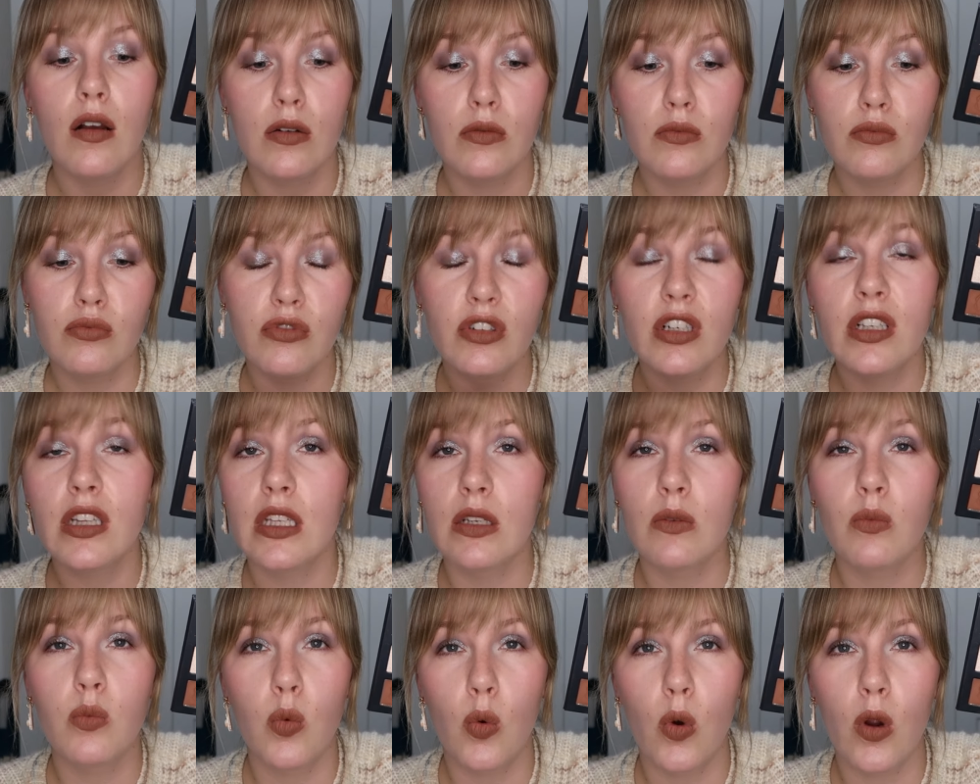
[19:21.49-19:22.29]

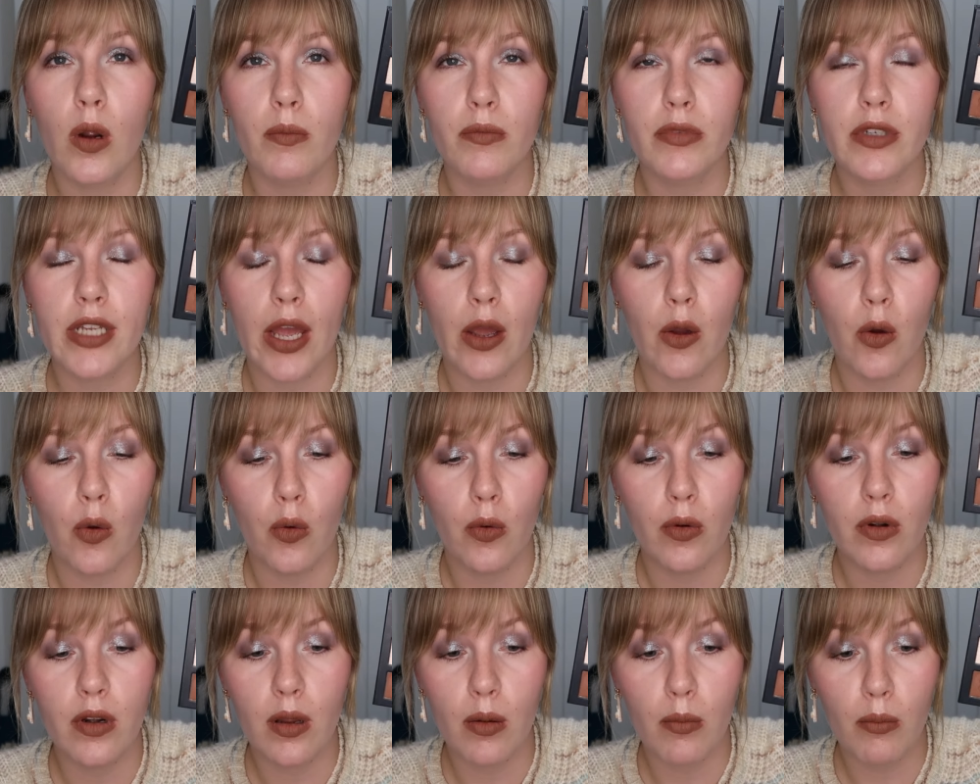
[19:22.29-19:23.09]
really warm
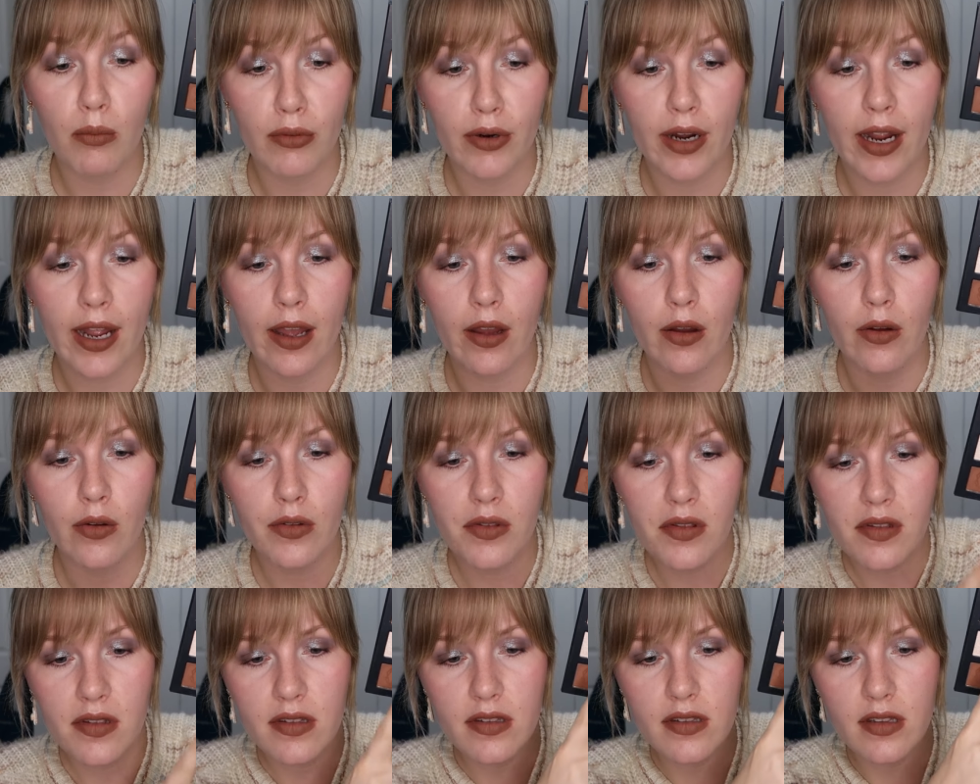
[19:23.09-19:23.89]
toned
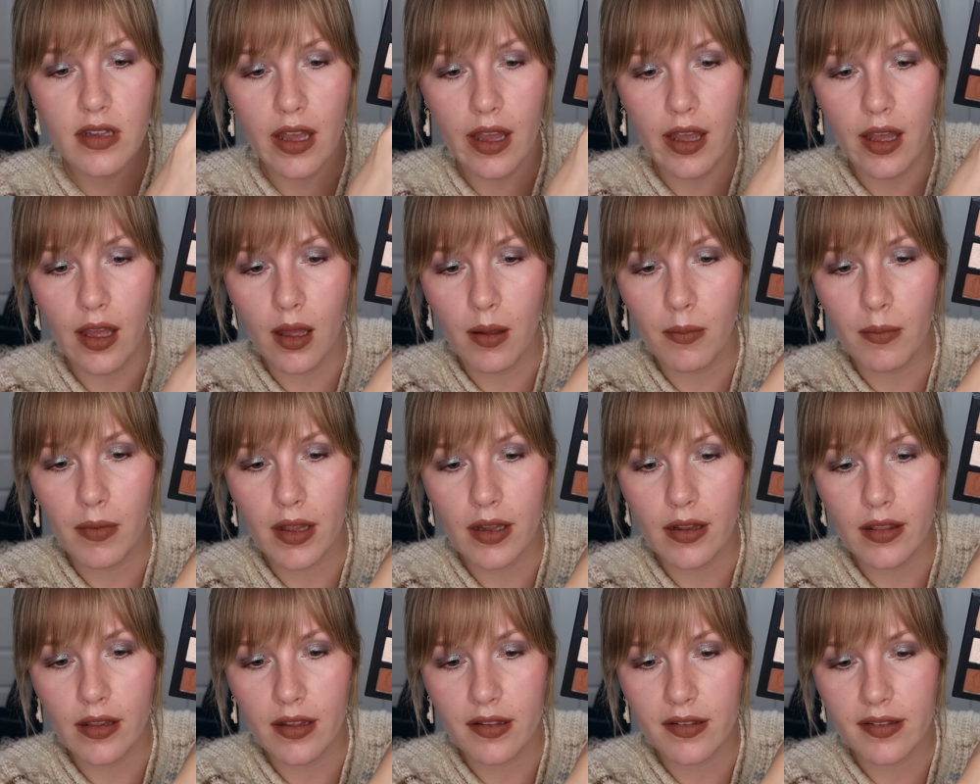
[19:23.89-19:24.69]
browns
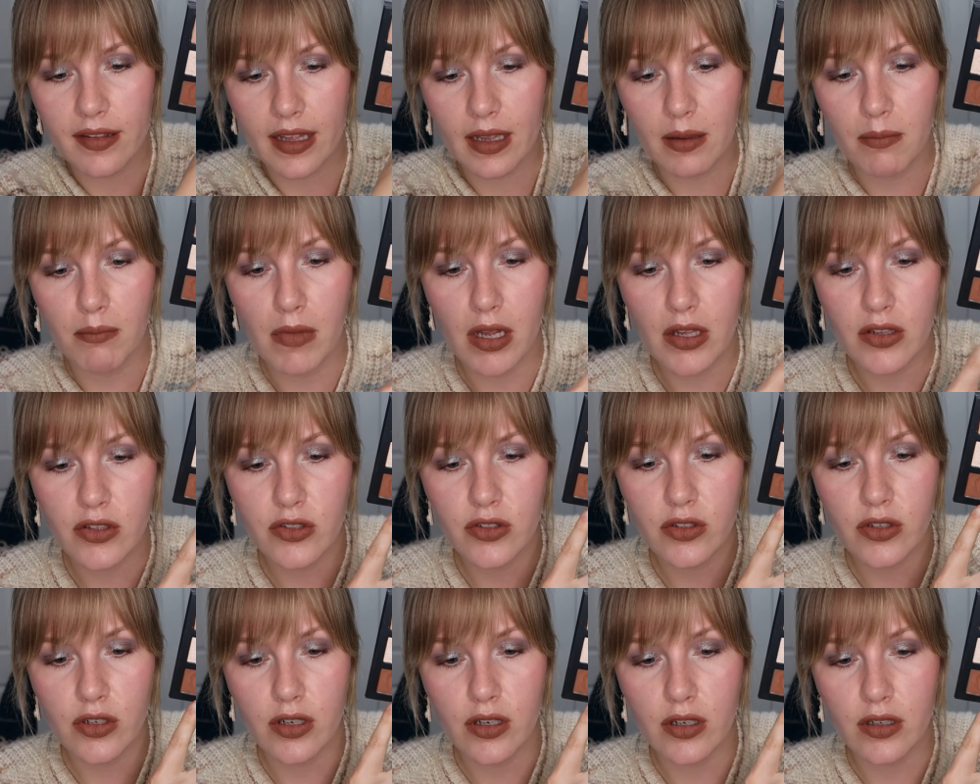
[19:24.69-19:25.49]
and this like
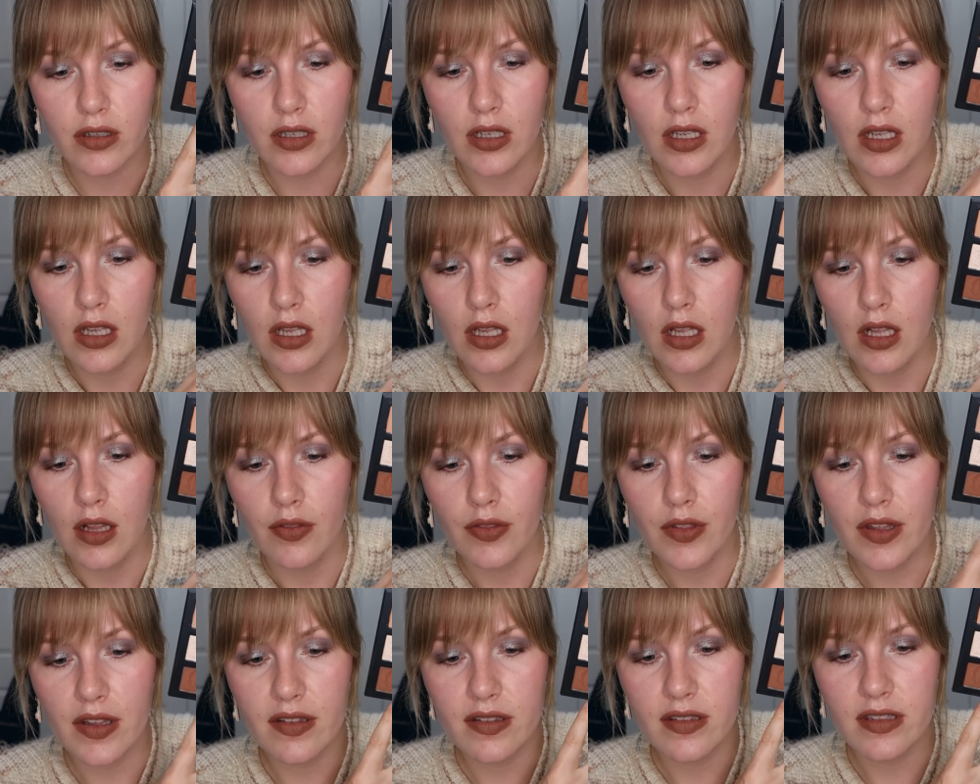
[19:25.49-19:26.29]
mustard,
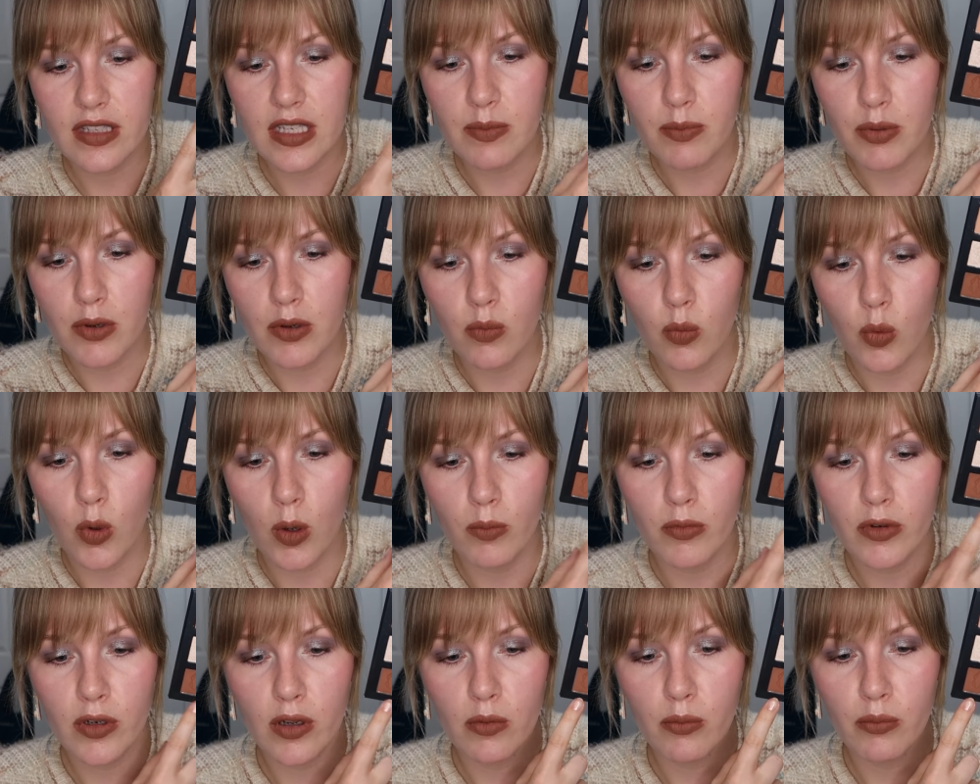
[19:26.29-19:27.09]
these deeper
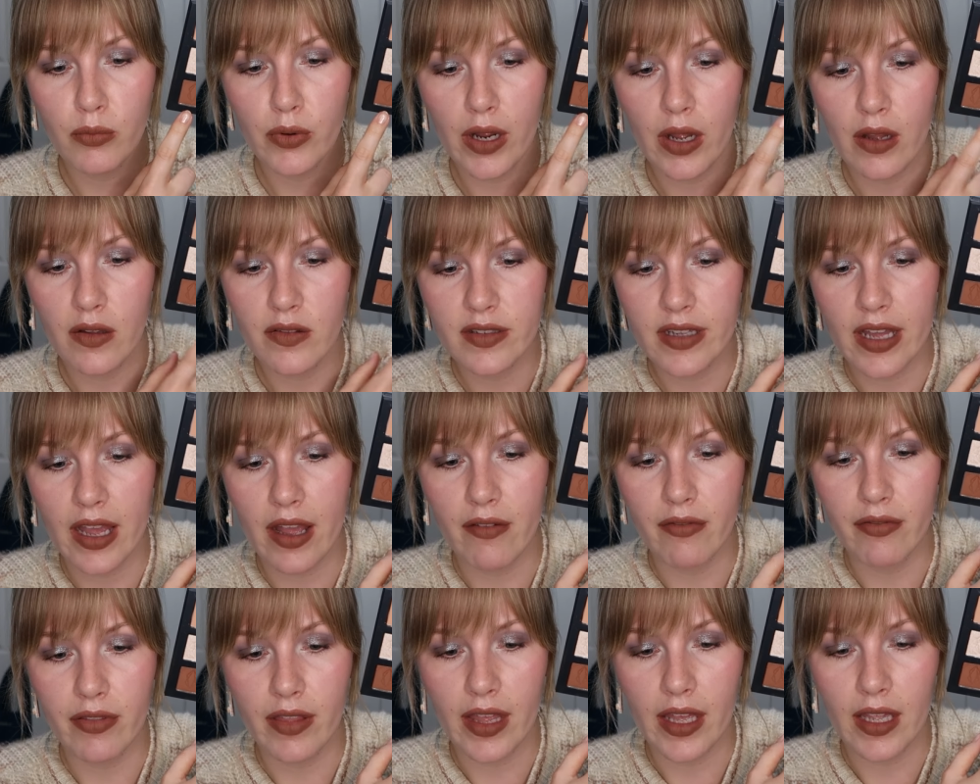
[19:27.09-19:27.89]
warm toned browns that
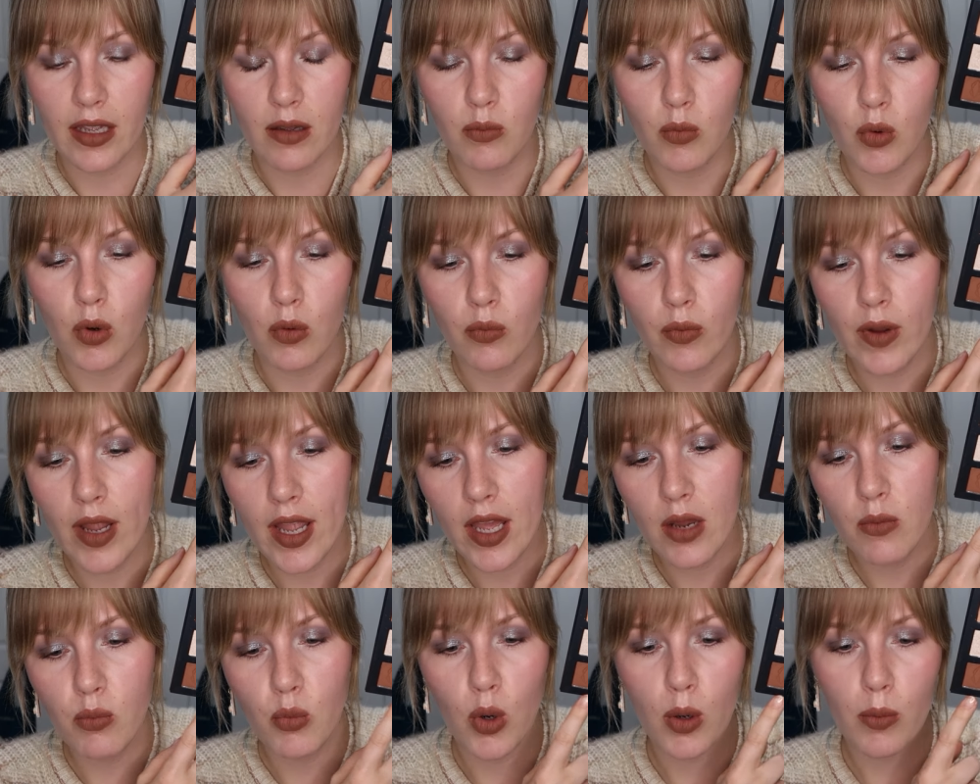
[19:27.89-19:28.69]
have like more
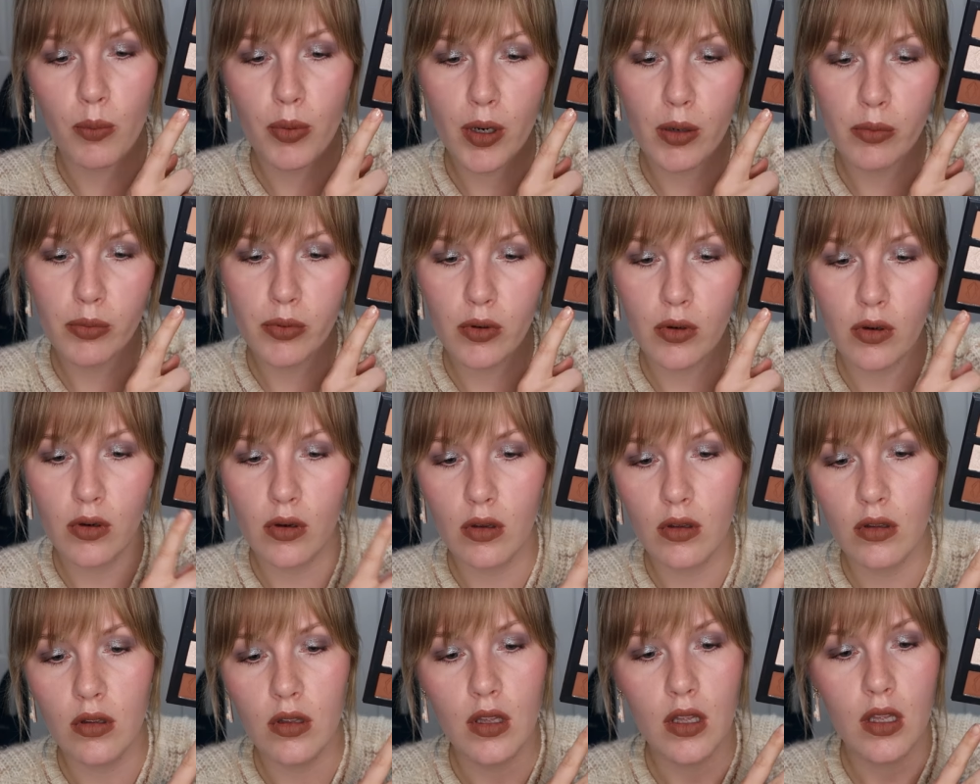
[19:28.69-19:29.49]
red, more
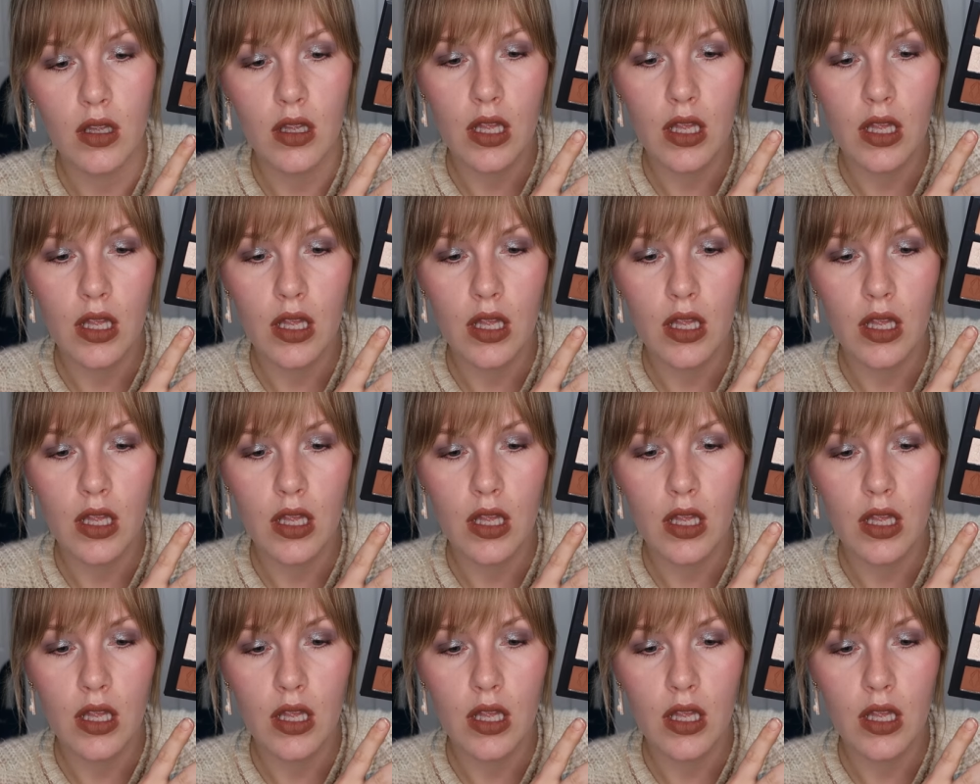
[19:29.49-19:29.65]
purple.